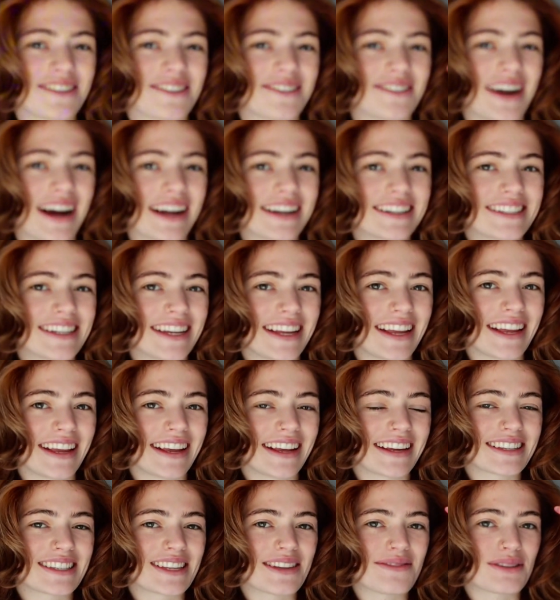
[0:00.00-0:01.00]
for
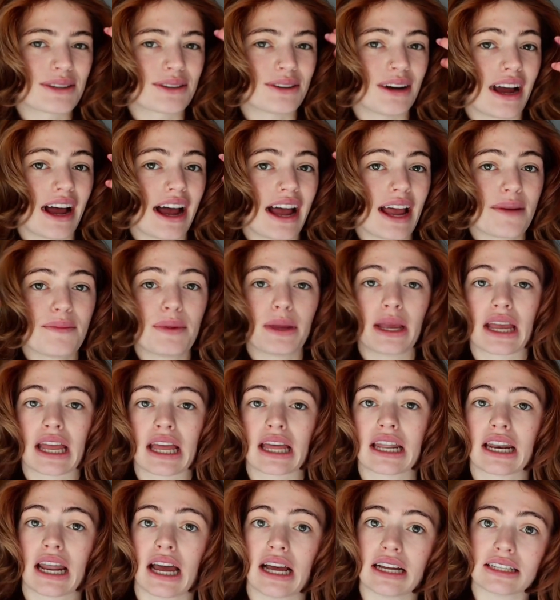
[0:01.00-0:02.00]
watching, subscribe,
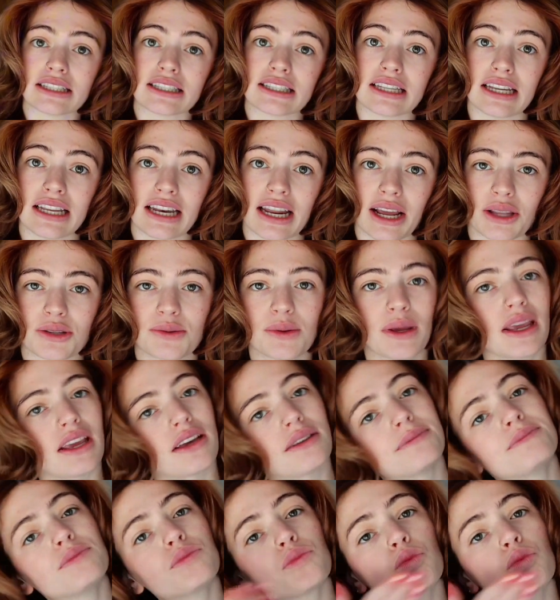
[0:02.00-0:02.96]
and I'll see you next week.